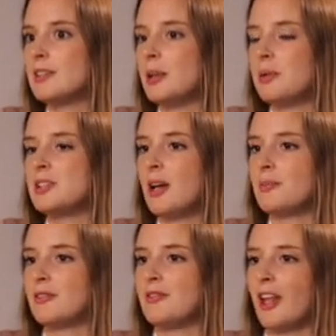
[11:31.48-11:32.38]
So in
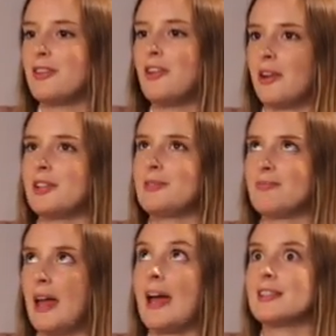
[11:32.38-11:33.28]
terms of like the very
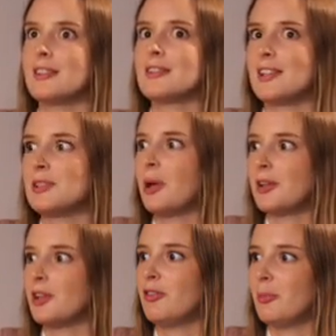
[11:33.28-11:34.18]
essence, I
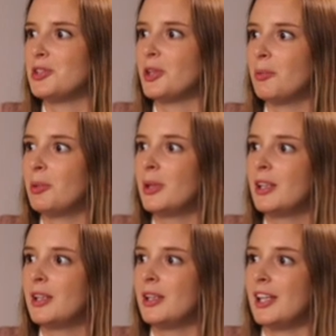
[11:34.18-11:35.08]
suppose, of my job
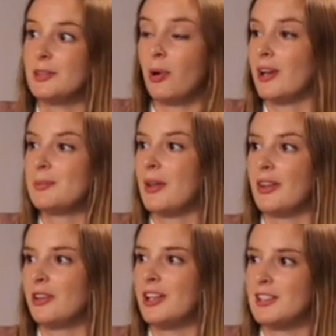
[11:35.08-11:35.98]
is what I
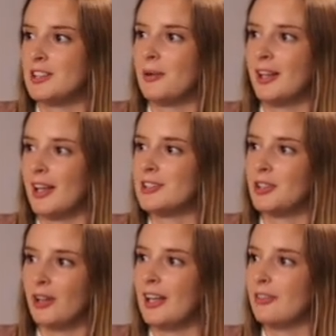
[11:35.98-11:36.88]
spent 3 years doing at
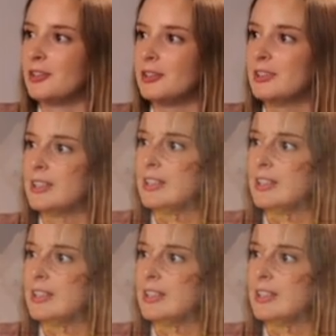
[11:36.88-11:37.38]
degree level.